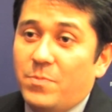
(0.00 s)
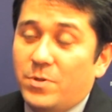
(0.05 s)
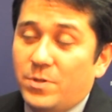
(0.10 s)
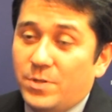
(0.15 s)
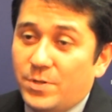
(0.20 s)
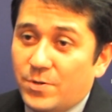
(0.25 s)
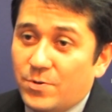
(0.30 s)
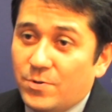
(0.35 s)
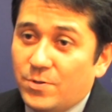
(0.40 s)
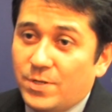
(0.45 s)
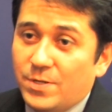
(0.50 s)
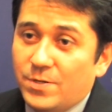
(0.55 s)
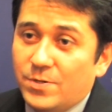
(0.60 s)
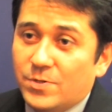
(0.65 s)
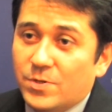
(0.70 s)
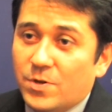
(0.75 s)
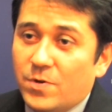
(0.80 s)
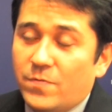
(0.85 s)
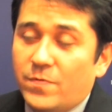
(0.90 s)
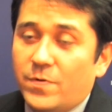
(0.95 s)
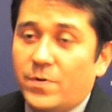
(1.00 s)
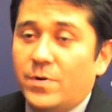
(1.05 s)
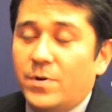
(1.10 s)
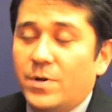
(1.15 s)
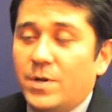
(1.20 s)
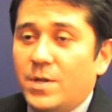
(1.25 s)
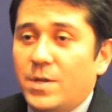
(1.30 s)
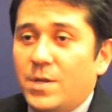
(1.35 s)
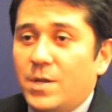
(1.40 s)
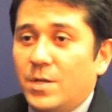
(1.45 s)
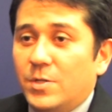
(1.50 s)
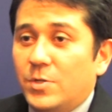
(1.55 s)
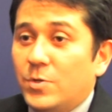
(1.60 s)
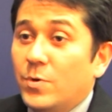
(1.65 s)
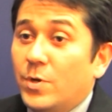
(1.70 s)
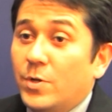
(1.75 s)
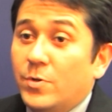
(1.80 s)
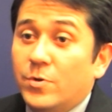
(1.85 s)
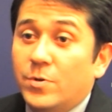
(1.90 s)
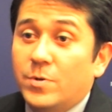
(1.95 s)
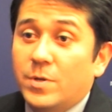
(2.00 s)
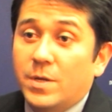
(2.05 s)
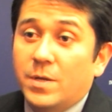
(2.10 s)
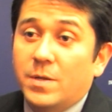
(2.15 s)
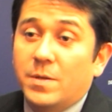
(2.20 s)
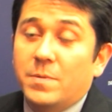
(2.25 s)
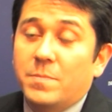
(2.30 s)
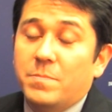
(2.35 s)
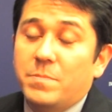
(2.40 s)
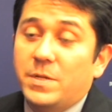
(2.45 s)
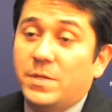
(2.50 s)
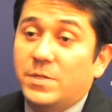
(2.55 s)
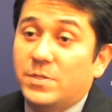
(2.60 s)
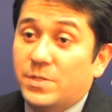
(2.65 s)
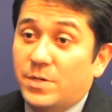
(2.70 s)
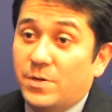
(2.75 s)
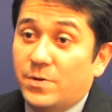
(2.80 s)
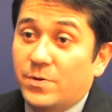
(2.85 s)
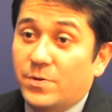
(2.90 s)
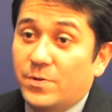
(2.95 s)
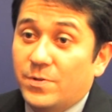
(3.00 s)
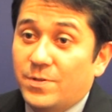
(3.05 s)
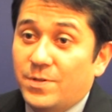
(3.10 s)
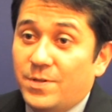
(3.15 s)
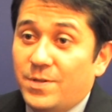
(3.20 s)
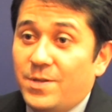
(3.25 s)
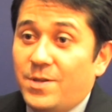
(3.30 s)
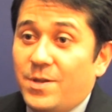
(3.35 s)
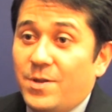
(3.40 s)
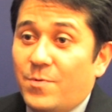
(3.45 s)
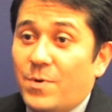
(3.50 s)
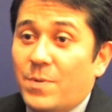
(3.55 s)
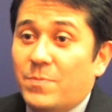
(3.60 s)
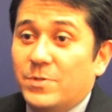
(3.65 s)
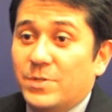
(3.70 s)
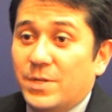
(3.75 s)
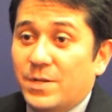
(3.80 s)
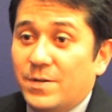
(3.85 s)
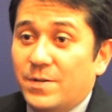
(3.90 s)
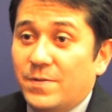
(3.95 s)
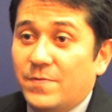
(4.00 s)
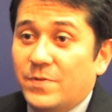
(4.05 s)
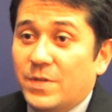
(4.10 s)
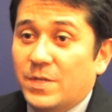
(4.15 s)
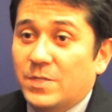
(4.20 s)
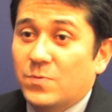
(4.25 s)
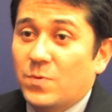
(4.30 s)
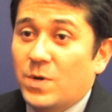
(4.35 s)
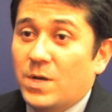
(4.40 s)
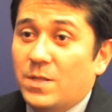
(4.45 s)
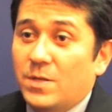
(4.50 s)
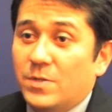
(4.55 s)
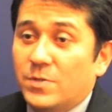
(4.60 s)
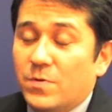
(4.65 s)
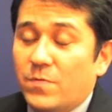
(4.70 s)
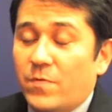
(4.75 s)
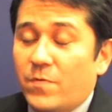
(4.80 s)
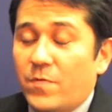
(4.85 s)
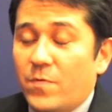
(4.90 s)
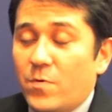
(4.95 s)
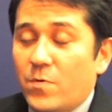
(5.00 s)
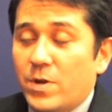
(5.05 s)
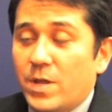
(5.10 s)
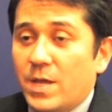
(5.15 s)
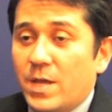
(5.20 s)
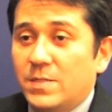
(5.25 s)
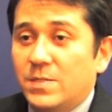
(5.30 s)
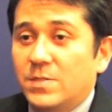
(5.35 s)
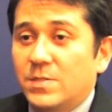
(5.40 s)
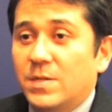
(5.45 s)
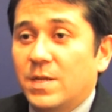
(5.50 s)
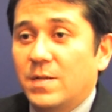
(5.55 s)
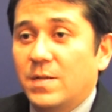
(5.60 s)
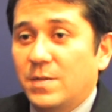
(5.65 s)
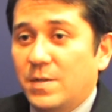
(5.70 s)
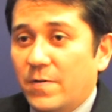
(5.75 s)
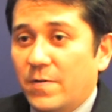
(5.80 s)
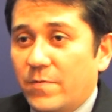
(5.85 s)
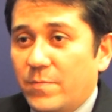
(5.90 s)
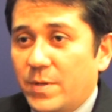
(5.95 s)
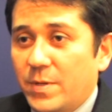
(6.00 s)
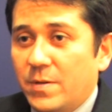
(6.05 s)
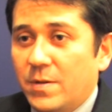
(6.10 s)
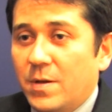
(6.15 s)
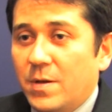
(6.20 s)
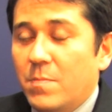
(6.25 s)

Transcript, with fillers: political leaders, over 200 ministerial representatives, as well as over 40 heads of state and government,